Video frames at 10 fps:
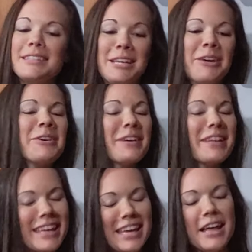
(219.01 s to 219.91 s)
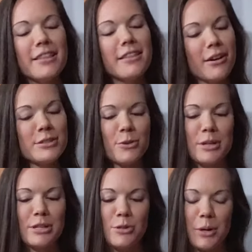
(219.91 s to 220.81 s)
so long
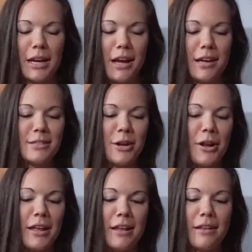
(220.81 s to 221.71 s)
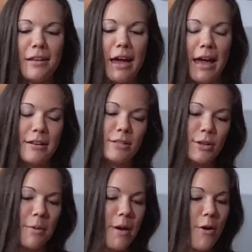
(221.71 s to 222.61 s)
story short, I had to
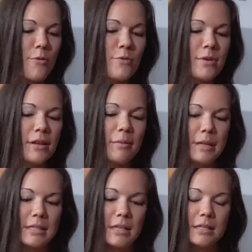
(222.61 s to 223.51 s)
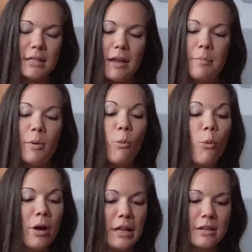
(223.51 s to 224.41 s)
start my own business. I had been
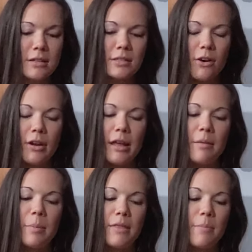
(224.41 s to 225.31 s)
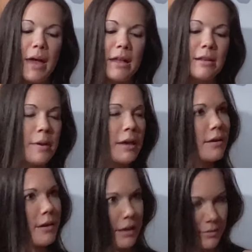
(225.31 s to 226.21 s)
wanting to start it, but the
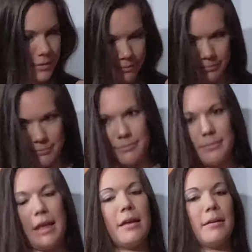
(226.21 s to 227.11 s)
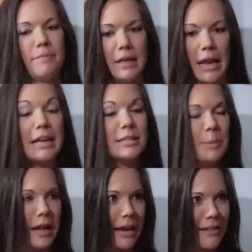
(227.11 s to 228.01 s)
pandemic it
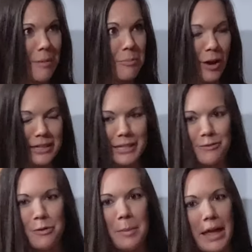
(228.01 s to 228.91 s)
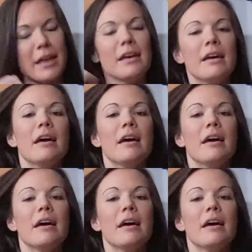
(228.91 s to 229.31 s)
expedited that process for me